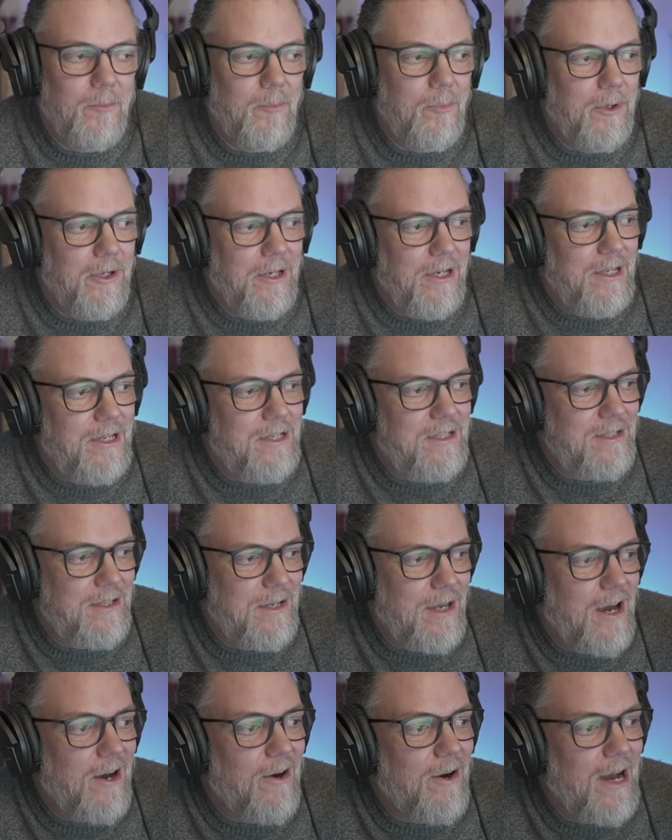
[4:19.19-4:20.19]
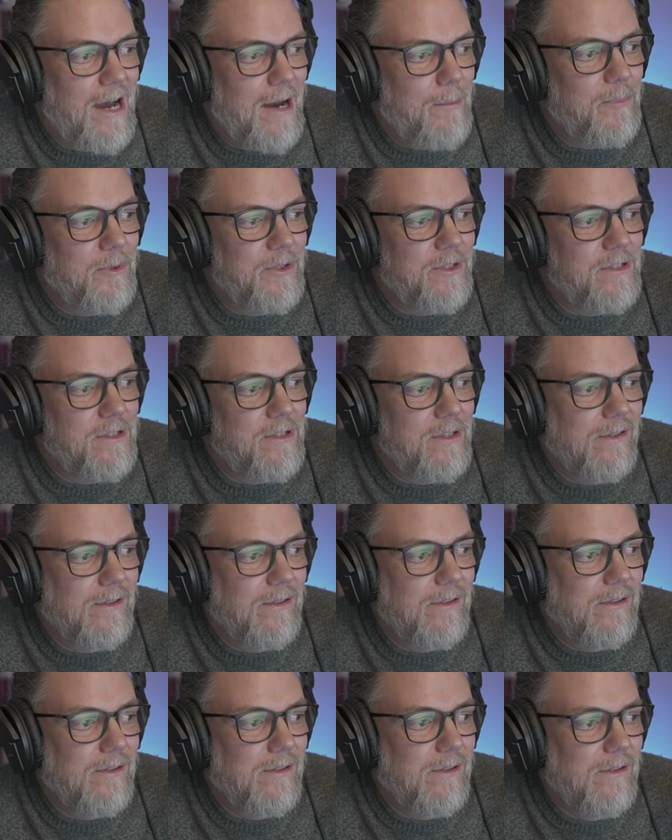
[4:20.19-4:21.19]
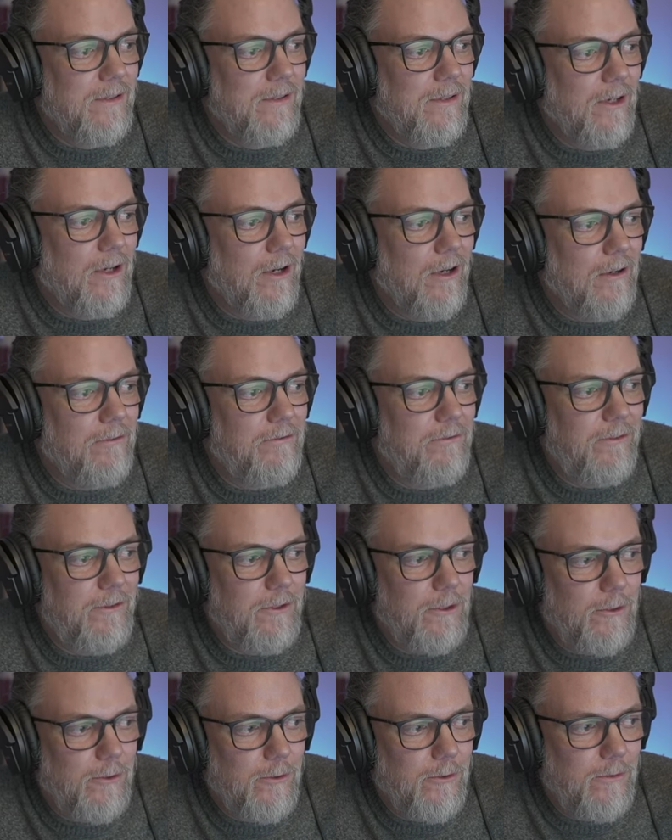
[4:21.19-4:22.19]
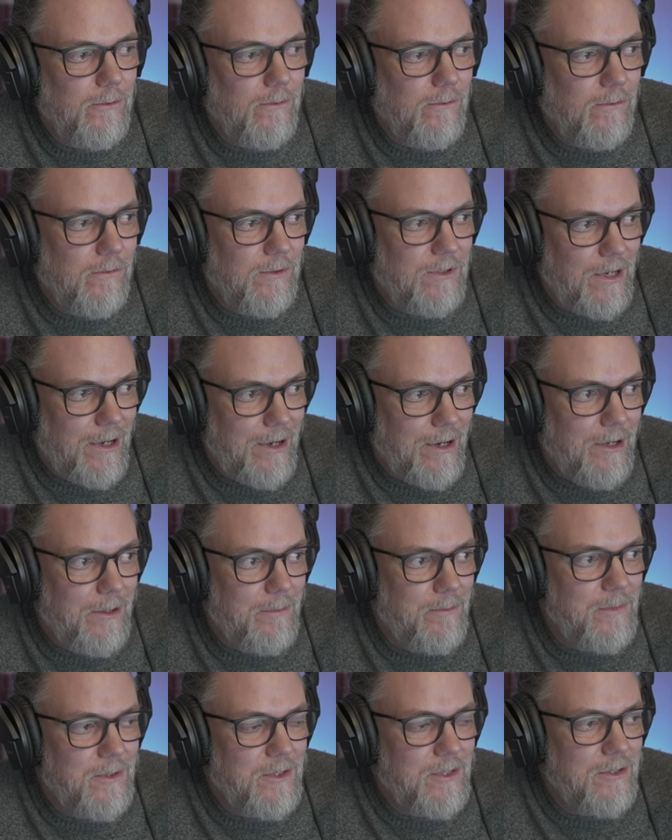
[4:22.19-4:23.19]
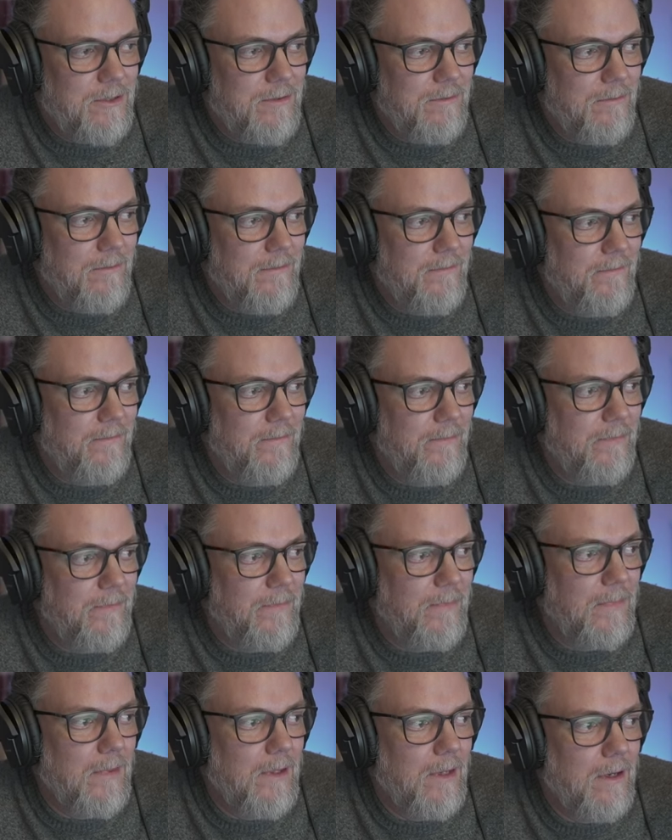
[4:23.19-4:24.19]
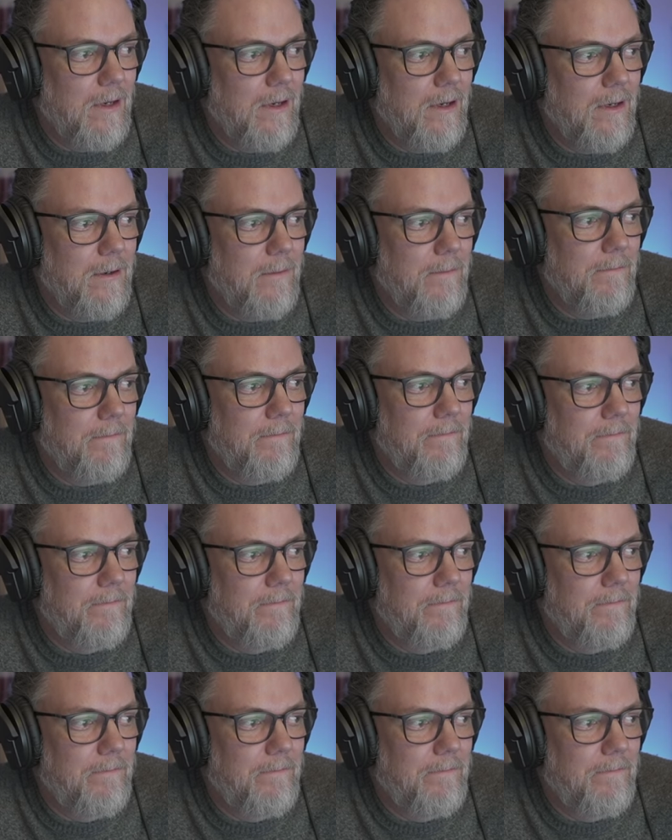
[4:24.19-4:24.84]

But it's now happened a few times. Um,